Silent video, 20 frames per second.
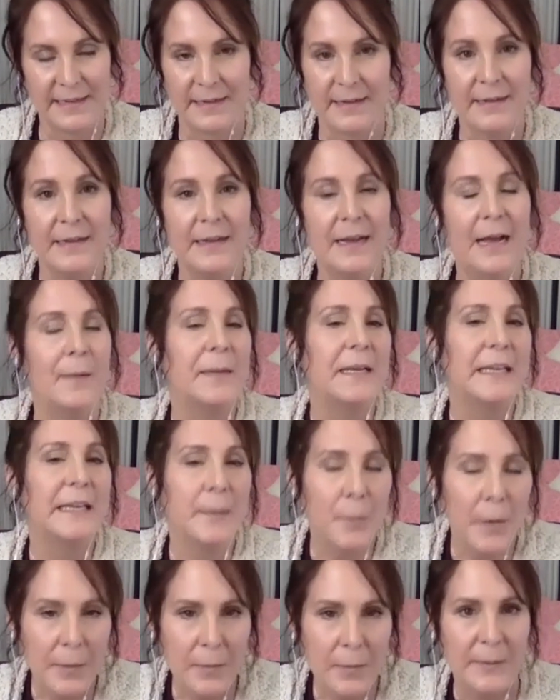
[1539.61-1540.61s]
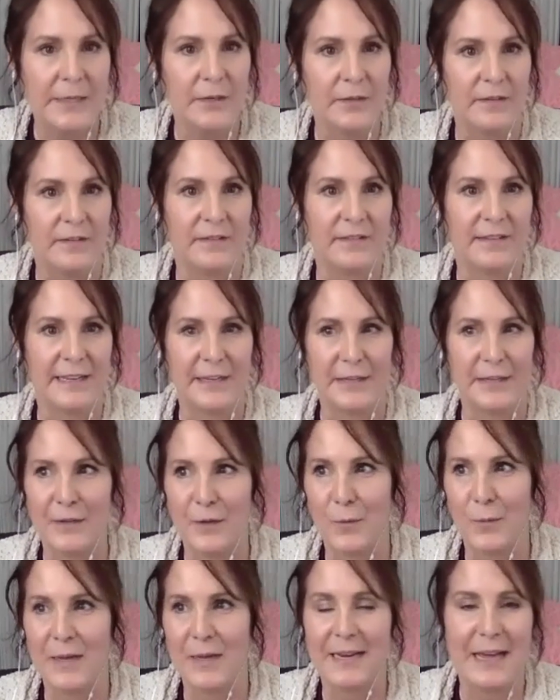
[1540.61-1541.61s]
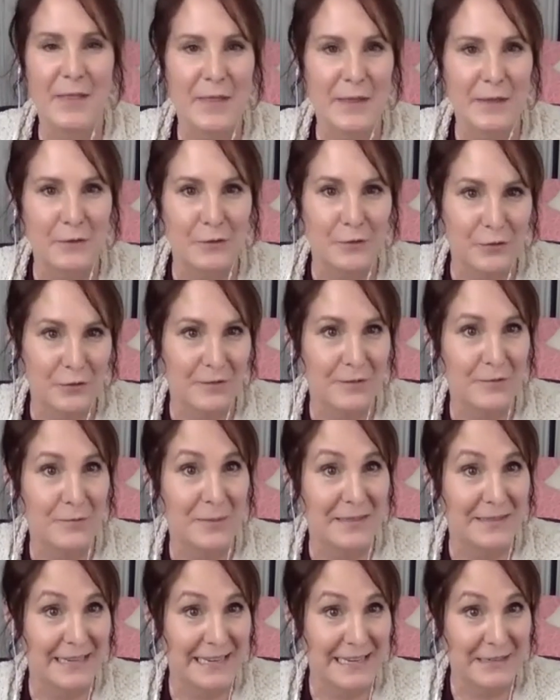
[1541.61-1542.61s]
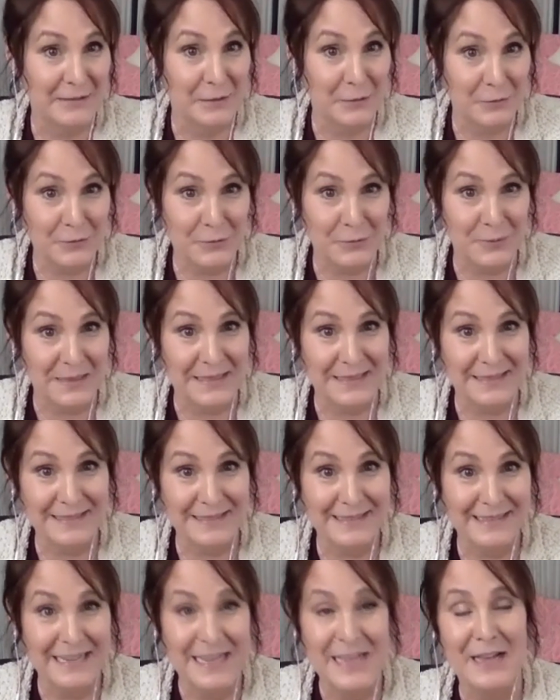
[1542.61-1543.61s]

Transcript: I mean, he probably couldn't say, you know what, I think you shouldn't have been diagnosed with this.